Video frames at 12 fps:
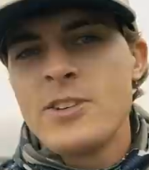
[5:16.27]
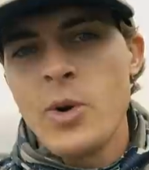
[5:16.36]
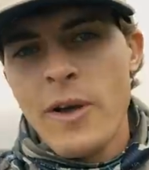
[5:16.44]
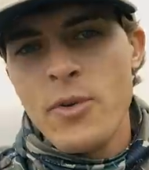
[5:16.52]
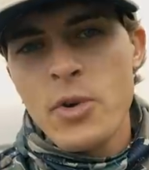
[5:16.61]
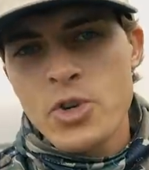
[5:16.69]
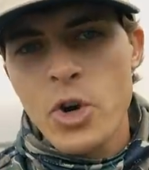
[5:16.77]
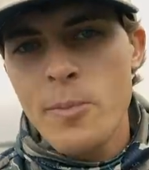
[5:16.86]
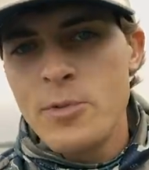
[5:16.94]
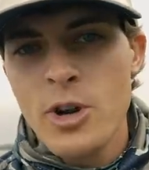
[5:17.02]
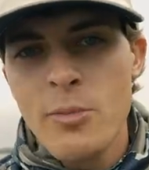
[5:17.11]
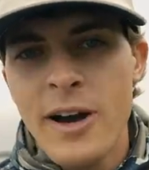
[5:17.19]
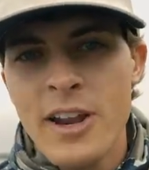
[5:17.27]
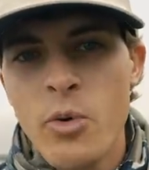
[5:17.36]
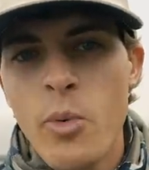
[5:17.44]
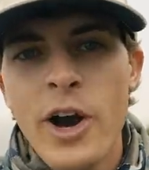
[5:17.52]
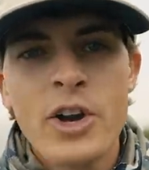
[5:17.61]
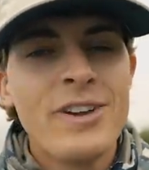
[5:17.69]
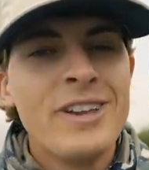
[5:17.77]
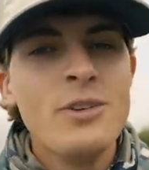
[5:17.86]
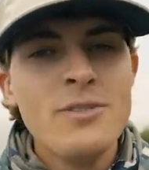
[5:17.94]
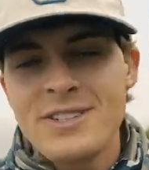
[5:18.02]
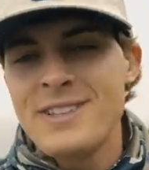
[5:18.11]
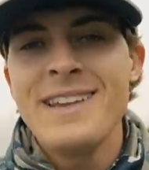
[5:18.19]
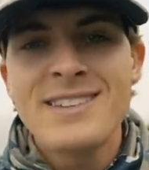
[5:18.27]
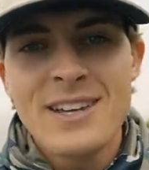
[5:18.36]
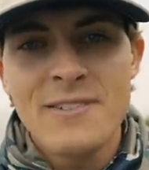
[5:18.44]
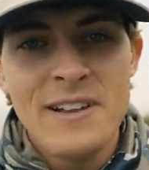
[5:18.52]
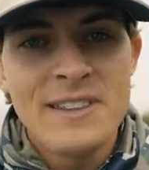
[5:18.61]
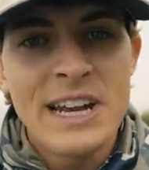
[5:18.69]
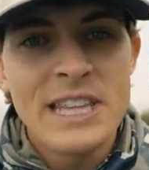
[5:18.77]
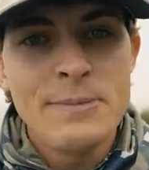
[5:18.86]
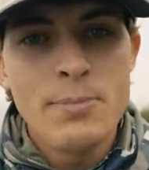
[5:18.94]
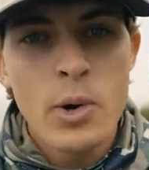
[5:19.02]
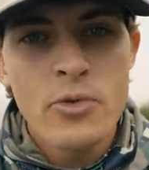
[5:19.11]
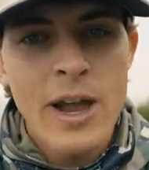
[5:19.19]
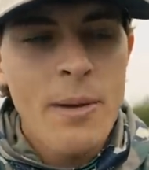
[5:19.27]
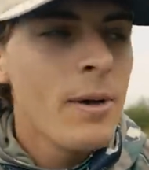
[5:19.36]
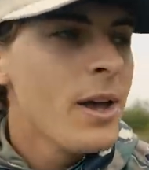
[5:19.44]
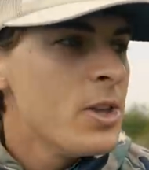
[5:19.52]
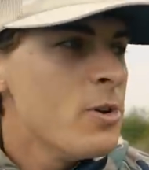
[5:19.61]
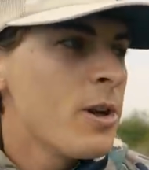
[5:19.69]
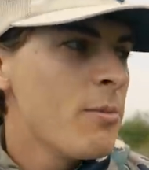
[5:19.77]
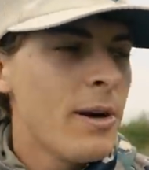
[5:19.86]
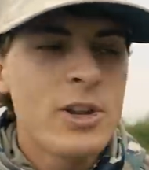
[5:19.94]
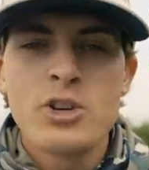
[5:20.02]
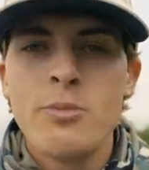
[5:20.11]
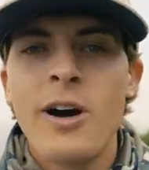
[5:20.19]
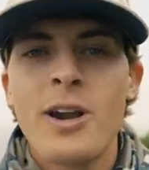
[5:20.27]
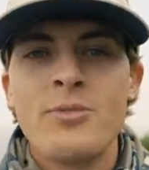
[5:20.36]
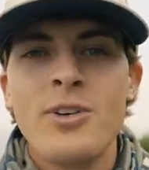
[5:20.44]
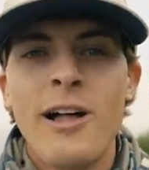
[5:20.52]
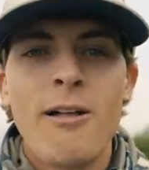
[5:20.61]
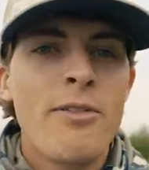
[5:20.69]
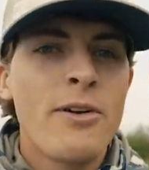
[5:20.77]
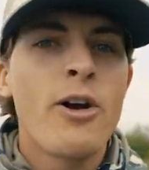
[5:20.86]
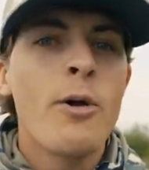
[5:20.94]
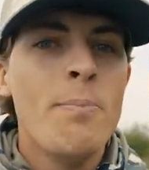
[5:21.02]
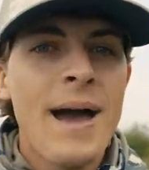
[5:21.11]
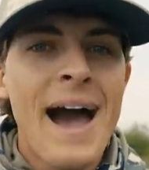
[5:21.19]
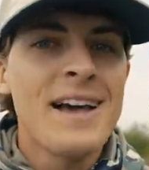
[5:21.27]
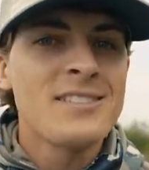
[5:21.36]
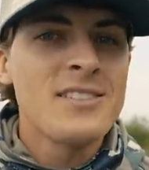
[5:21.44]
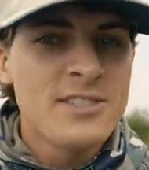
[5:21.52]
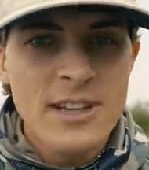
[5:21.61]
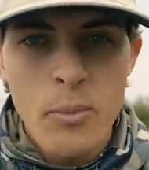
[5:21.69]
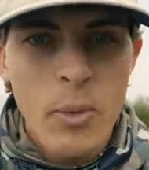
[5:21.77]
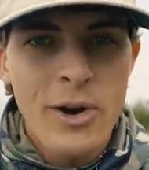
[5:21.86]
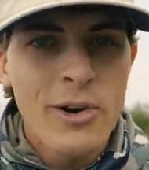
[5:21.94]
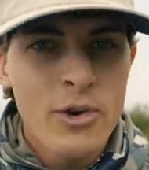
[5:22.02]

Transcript: So if you show up to your body of water and you see stuff like that at the boat ramp, you can bet your bottom dollar there are bass somewhere